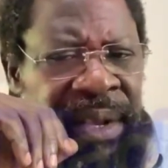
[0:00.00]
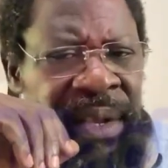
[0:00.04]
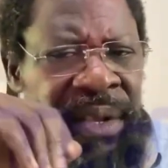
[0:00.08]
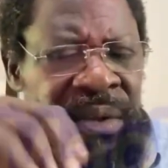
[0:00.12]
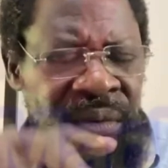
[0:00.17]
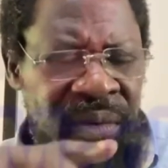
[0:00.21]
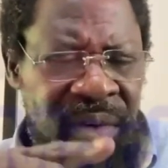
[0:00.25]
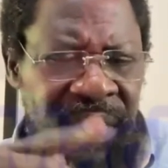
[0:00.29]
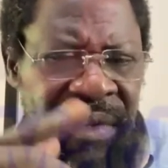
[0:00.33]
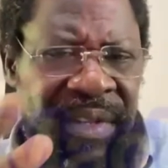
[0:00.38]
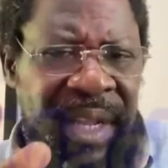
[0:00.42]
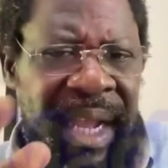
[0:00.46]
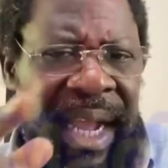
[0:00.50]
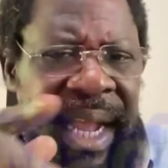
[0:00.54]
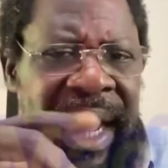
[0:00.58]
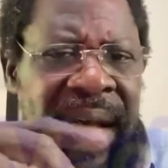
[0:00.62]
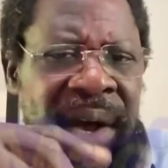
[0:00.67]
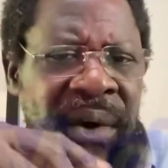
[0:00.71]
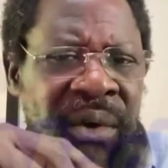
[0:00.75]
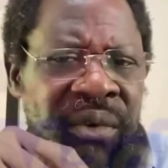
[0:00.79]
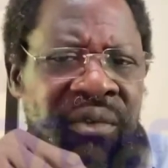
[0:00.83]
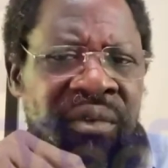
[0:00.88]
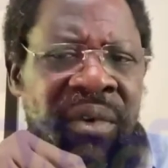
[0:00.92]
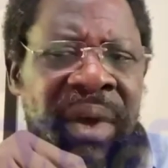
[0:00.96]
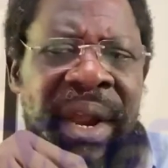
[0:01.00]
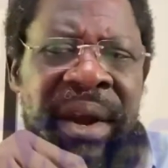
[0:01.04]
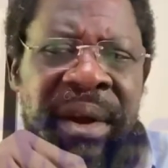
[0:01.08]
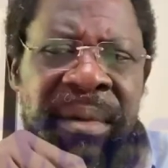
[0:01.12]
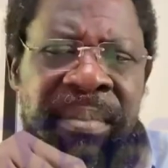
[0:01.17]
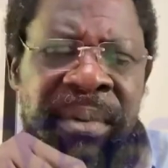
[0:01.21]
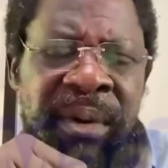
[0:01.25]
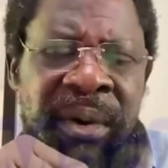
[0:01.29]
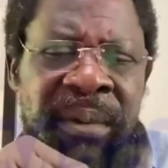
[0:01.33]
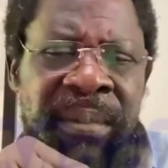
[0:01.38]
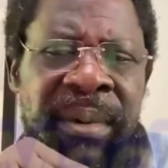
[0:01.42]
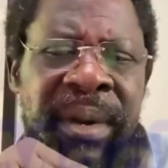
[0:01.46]
You desire Odua
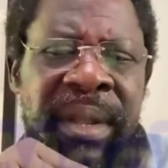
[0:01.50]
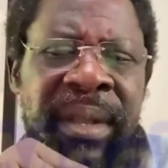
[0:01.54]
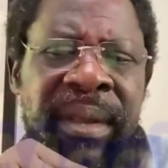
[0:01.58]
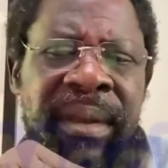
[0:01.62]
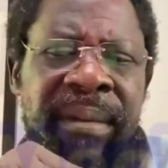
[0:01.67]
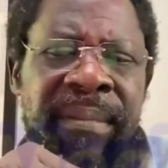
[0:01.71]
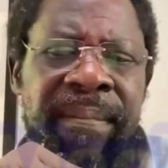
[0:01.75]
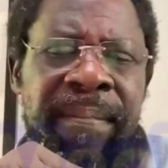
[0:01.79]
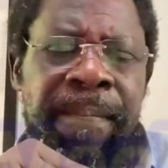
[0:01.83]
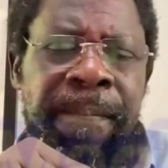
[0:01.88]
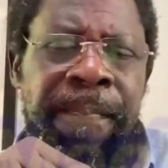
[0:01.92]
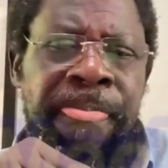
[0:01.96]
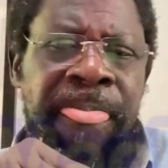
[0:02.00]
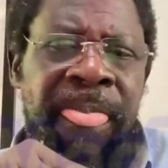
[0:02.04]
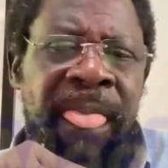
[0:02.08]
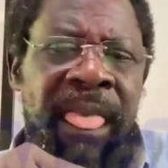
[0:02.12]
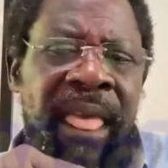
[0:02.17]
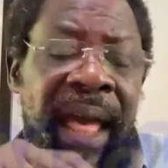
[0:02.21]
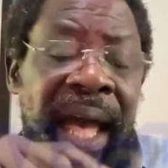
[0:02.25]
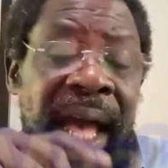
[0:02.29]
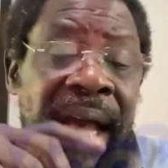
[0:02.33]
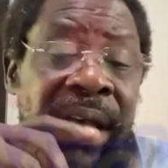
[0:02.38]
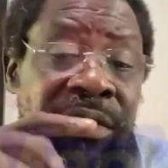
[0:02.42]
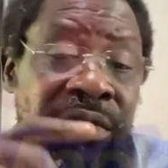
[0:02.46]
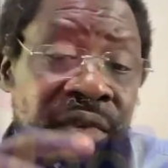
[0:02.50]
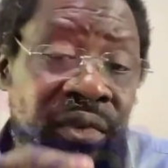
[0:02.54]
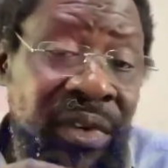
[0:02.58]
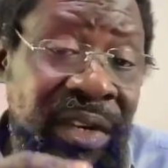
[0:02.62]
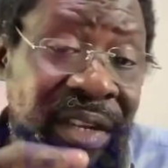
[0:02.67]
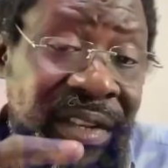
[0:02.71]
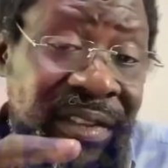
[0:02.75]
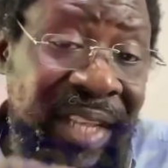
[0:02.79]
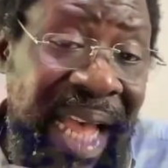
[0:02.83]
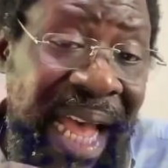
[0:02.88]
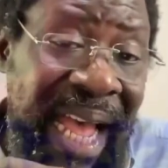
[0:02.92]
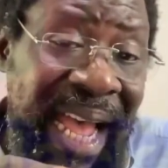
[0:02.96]
Republic, and you
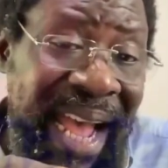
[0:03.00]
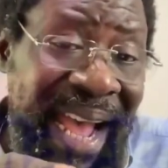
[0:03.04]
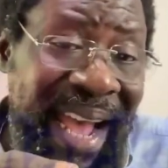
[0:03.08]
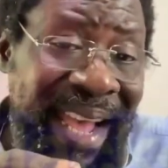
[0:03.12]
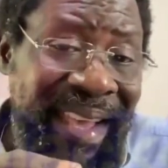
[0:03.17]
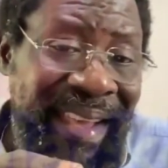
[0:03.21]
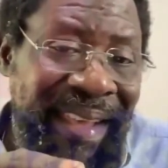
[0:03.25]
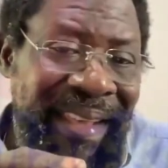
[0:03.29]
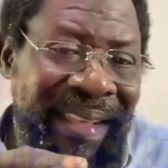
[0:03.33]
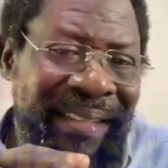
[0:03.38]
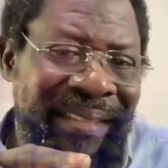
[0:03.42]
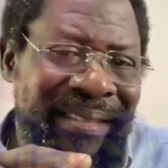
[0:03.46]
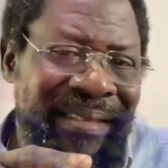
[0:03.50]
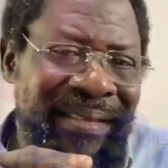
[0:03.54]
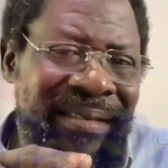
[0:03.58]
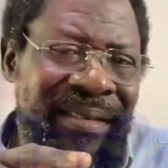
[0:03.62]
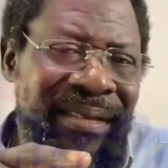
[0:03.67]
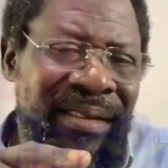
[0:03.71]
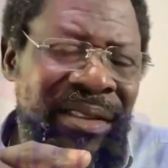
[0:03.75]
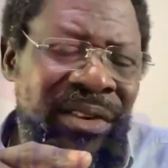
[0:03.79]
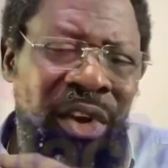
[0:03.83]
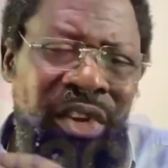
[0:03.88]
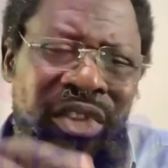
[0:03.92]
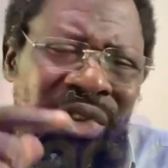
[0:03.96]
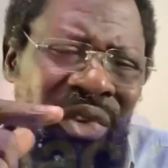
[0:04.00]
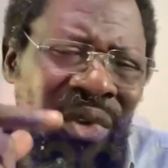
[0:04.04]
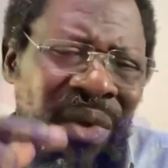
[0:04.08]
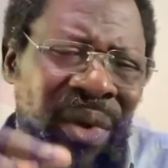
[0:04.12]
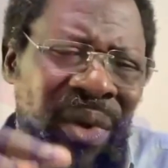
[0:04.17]
desire it not